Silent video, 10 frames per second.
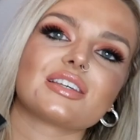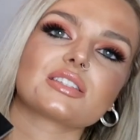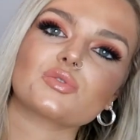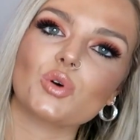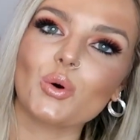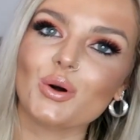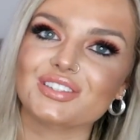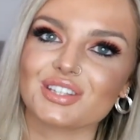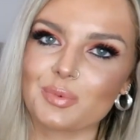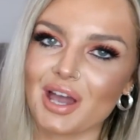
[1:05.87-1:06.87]
is of
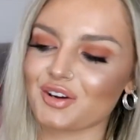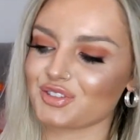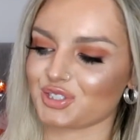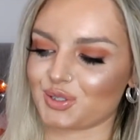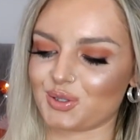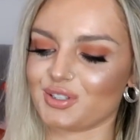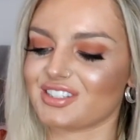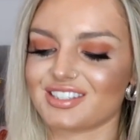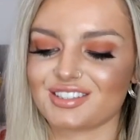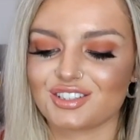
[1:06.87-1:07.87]
course a pair of shoes
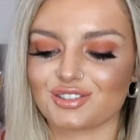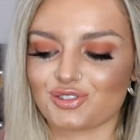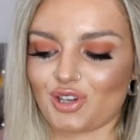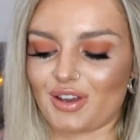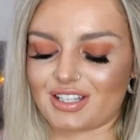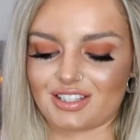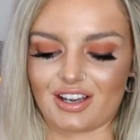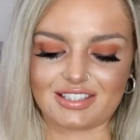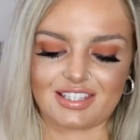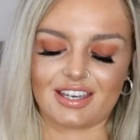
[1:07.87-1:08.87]
this is just so
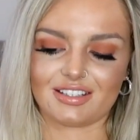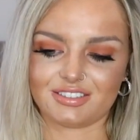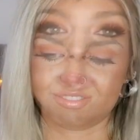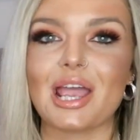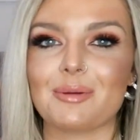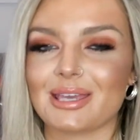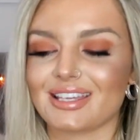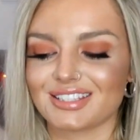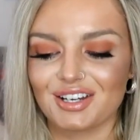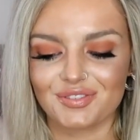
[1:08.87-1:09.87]
exciting little
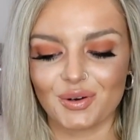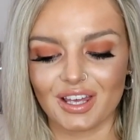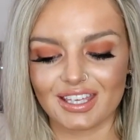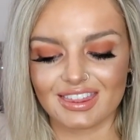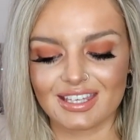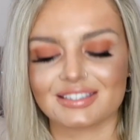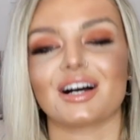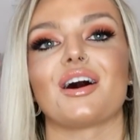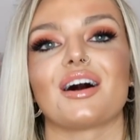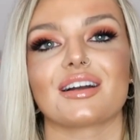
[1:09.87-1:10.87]
babies i feel like these
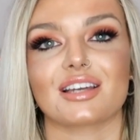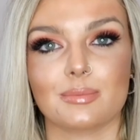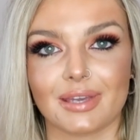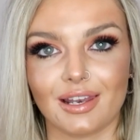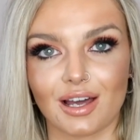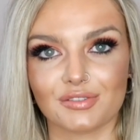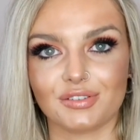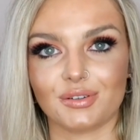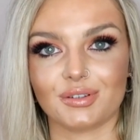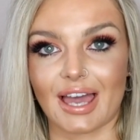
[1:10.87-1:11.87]
are going to be a
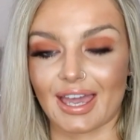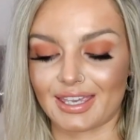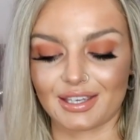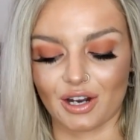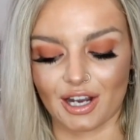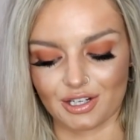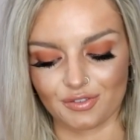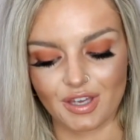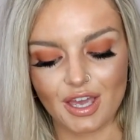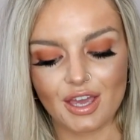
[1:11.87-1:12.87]
love hate kind
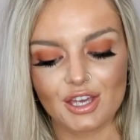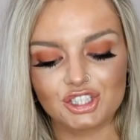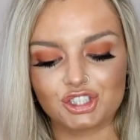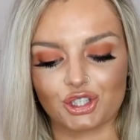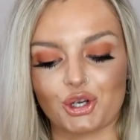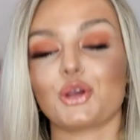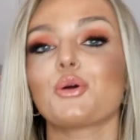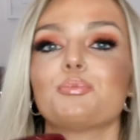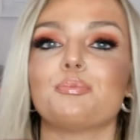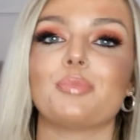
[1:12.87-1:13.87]
of
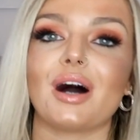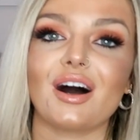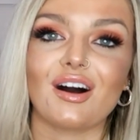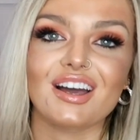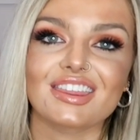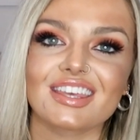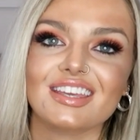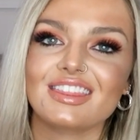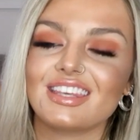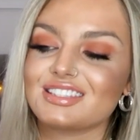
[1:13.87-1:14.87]
shoe but i
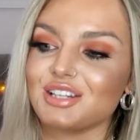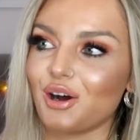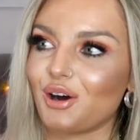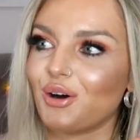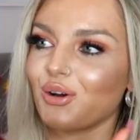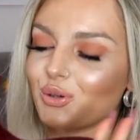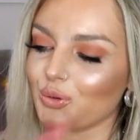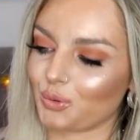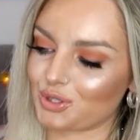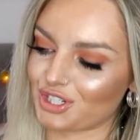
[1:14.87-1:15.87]
think these are
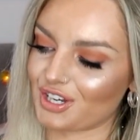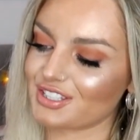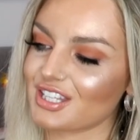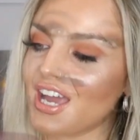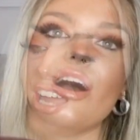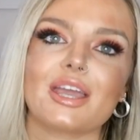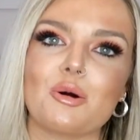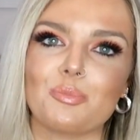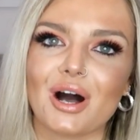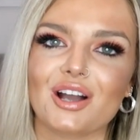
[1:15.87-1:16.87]
gorgeous they are
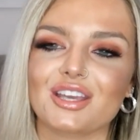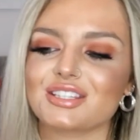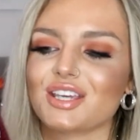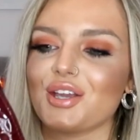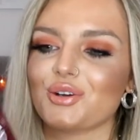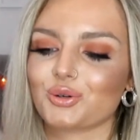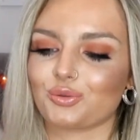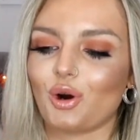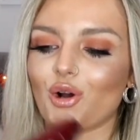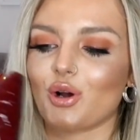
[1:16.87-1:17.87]
a burgundy
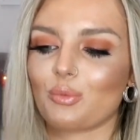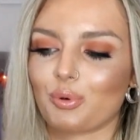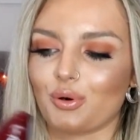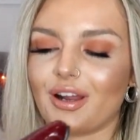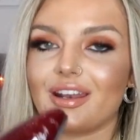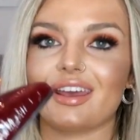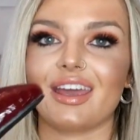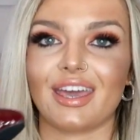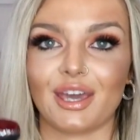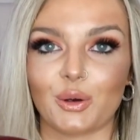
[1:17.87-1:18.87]
croc print
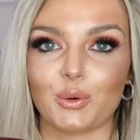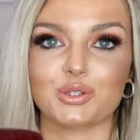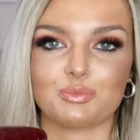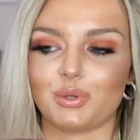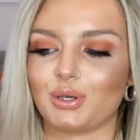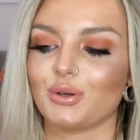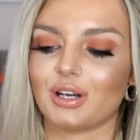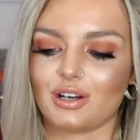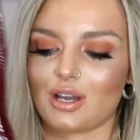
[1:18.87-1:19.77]
held boot and